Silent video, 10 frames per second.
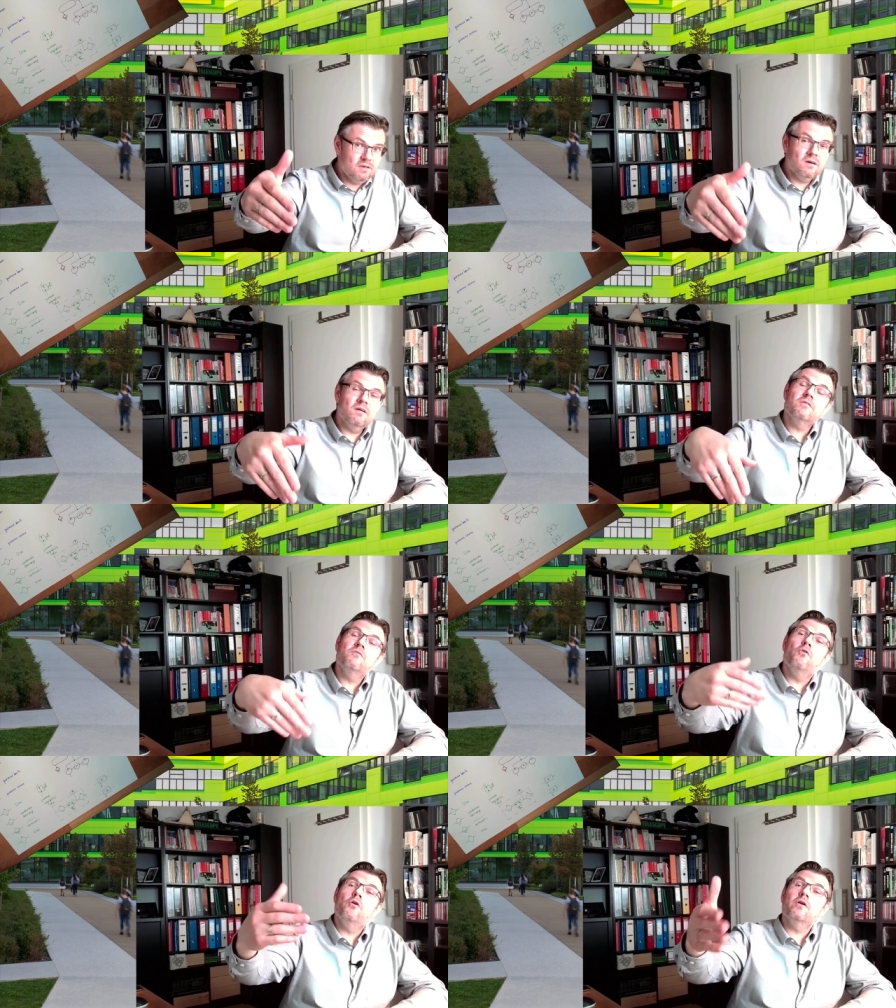of the
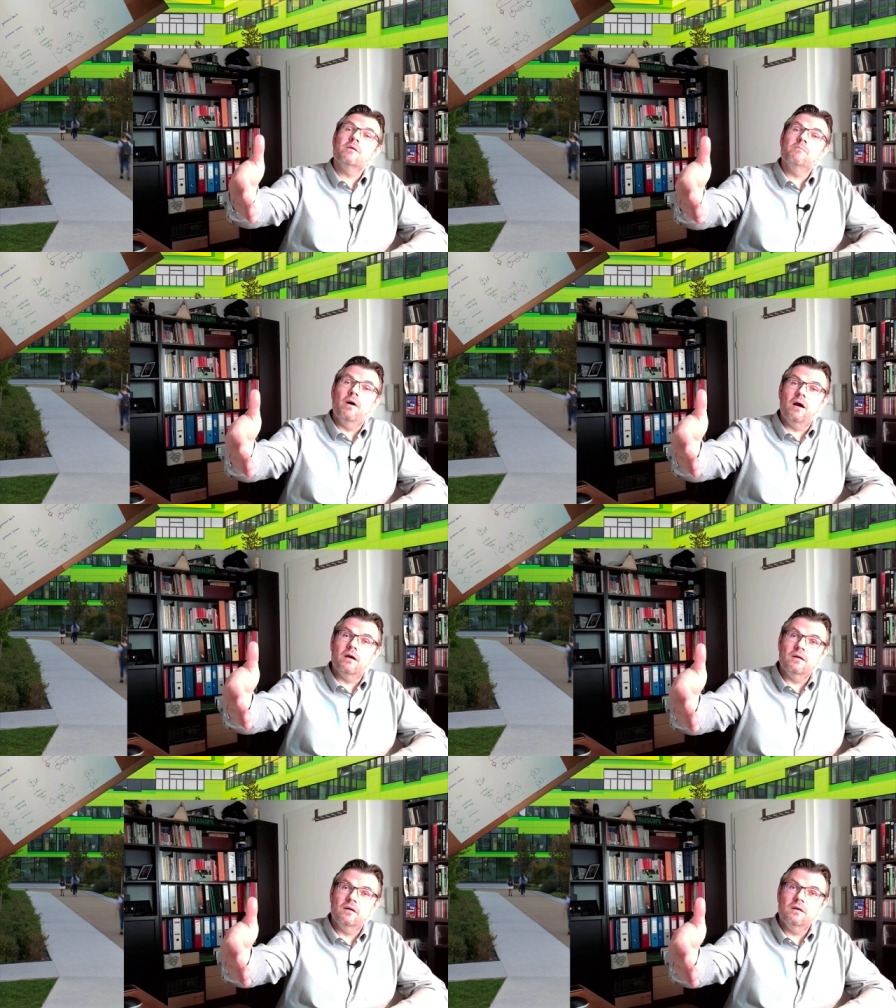working part.
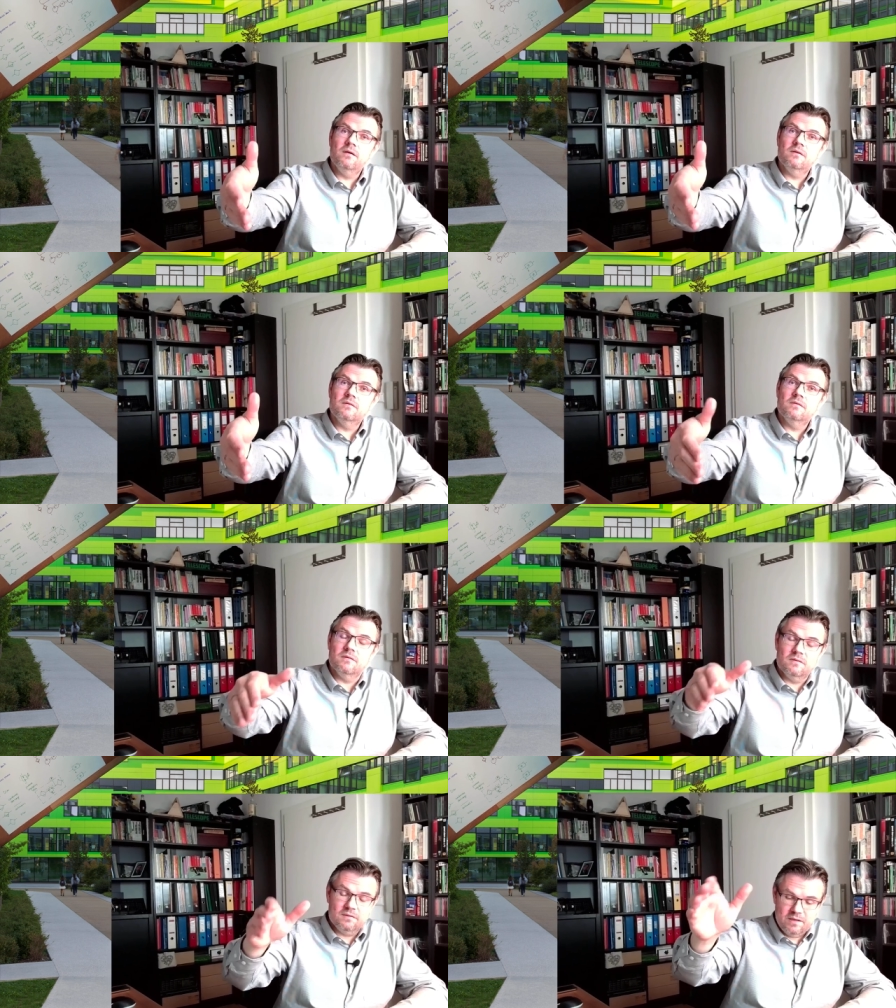Yeah?
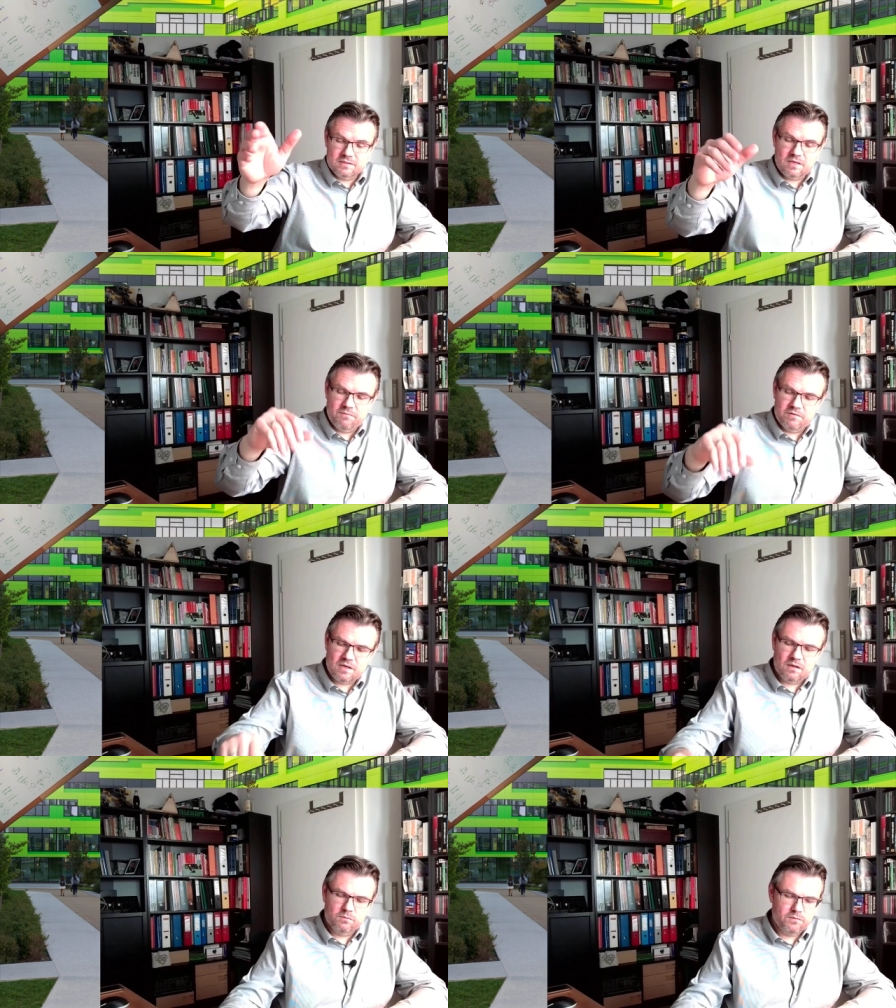Next time we
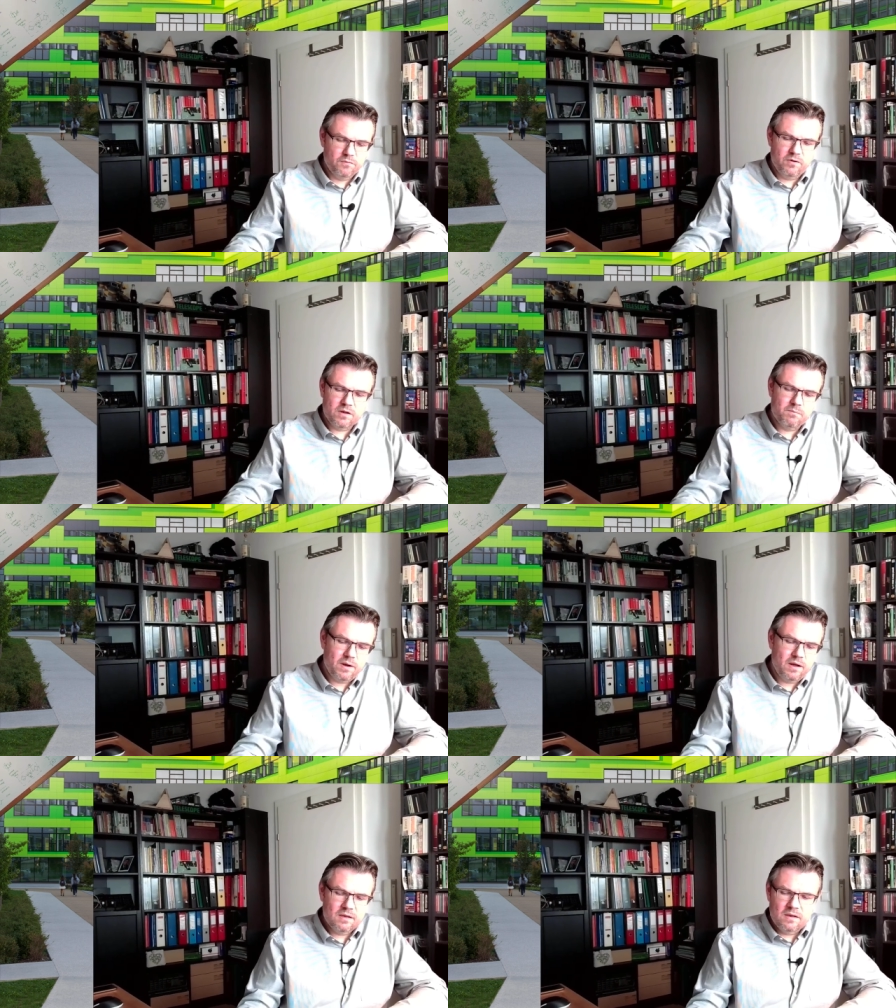start with the working
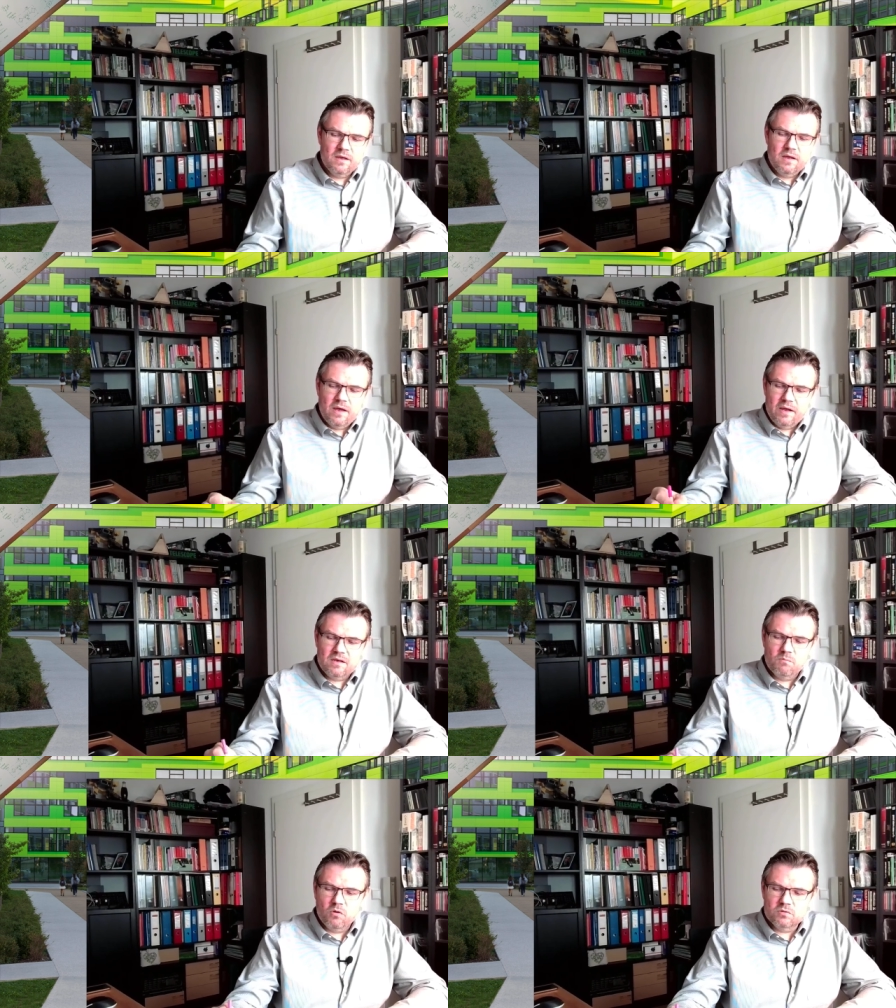part and the
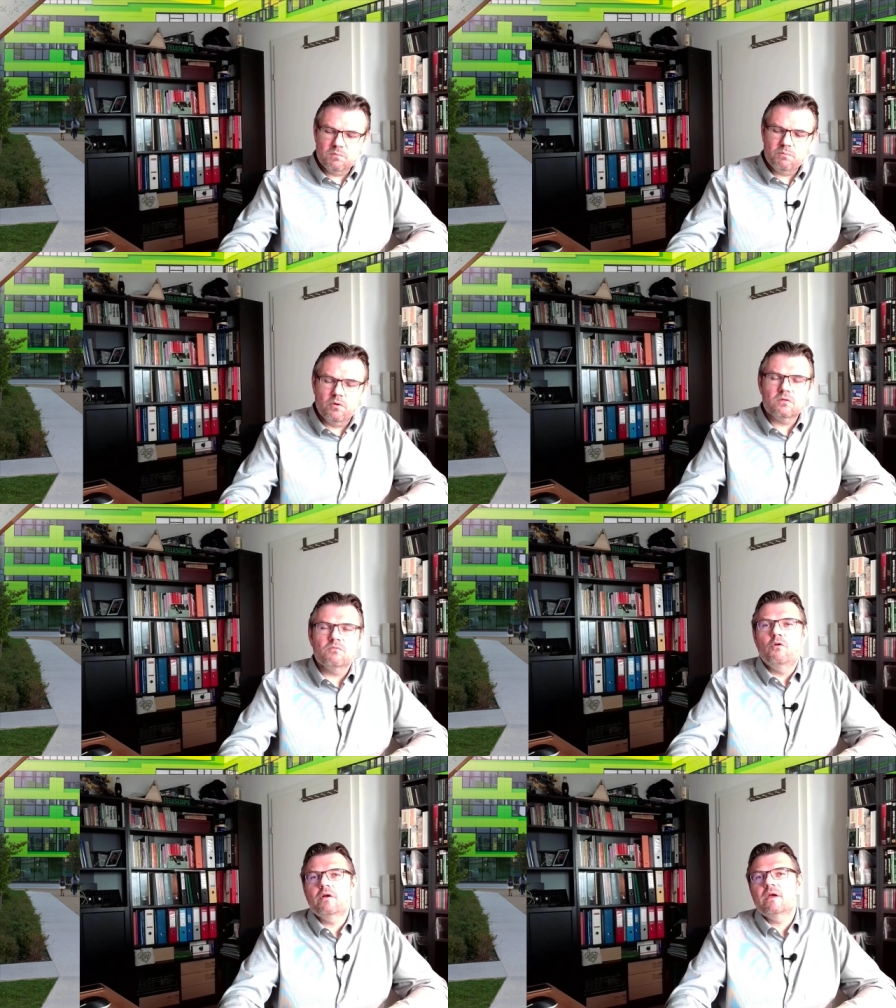most important
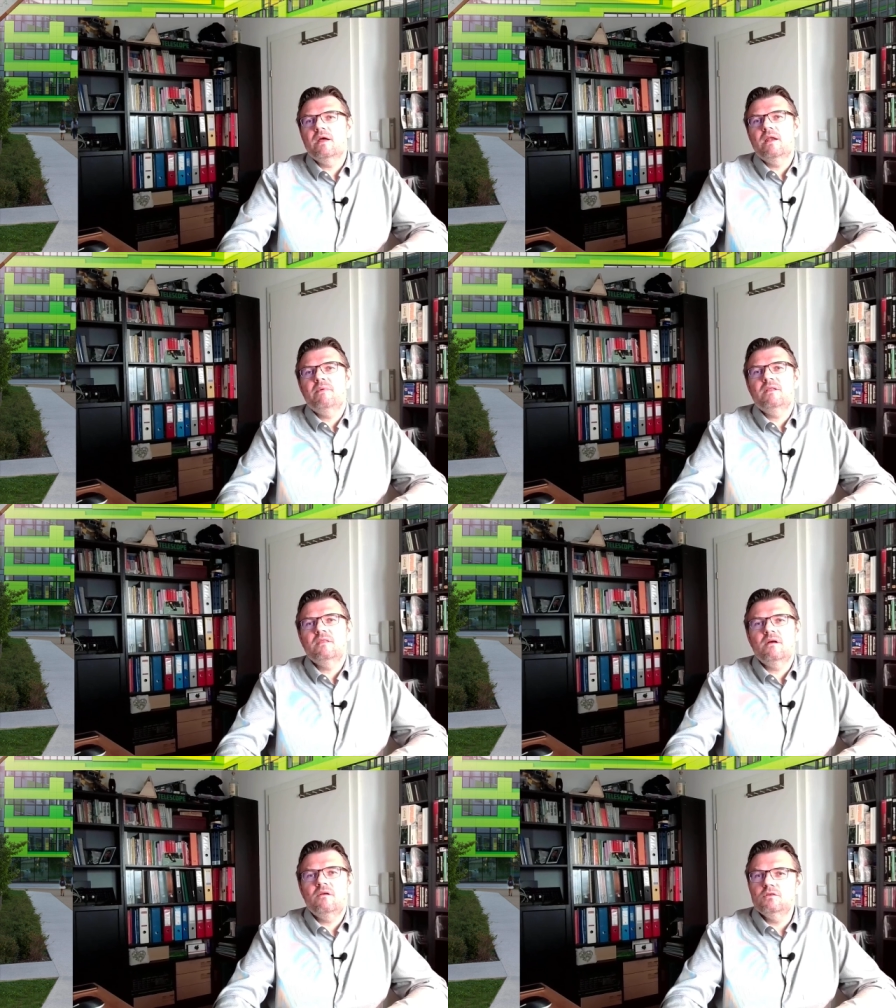working element
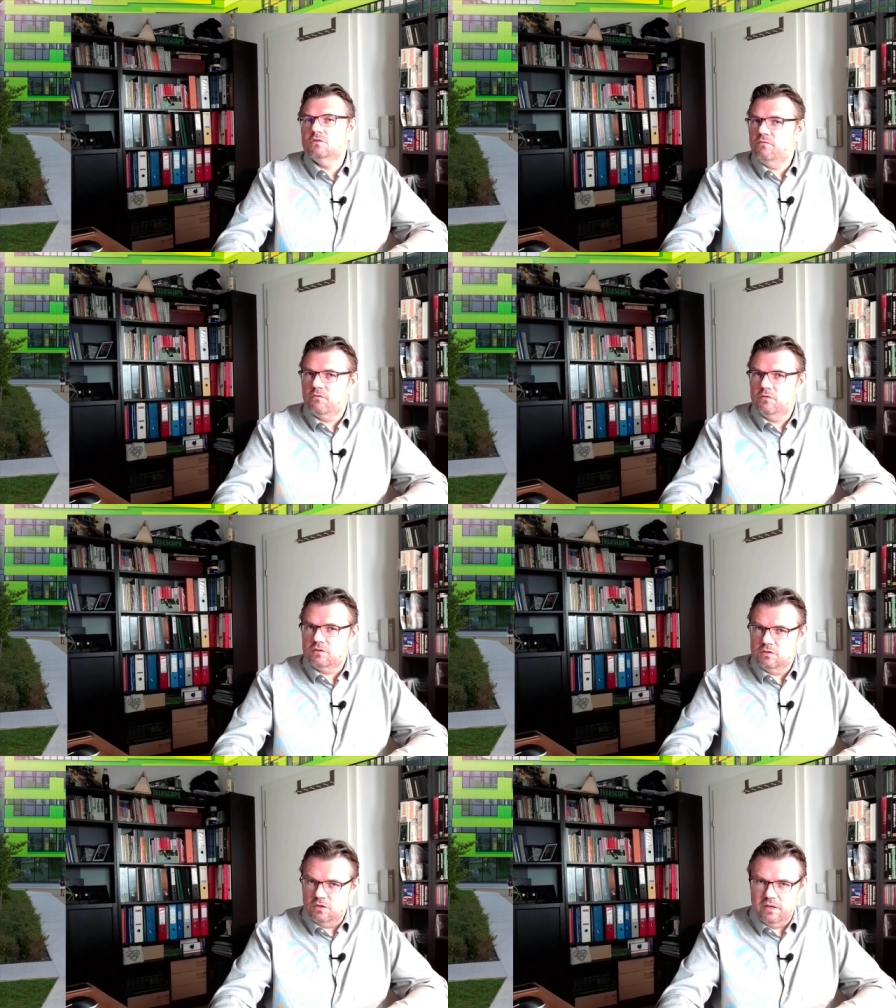there is of course the
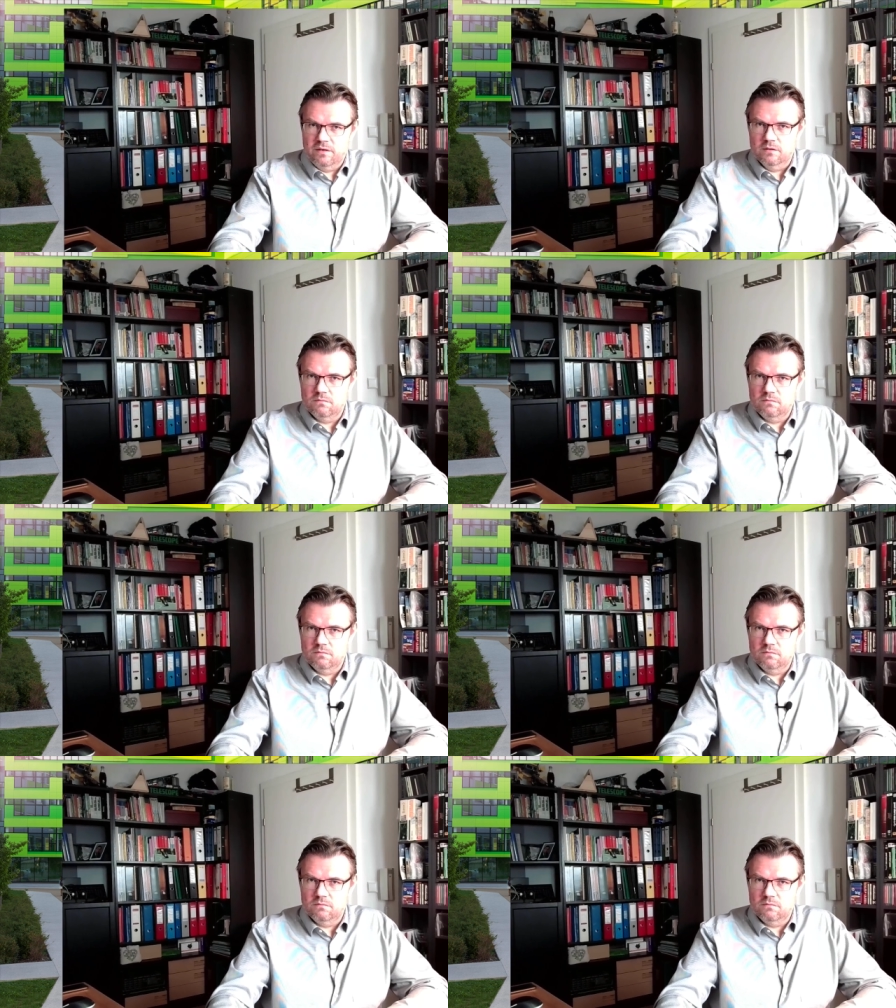cylinder.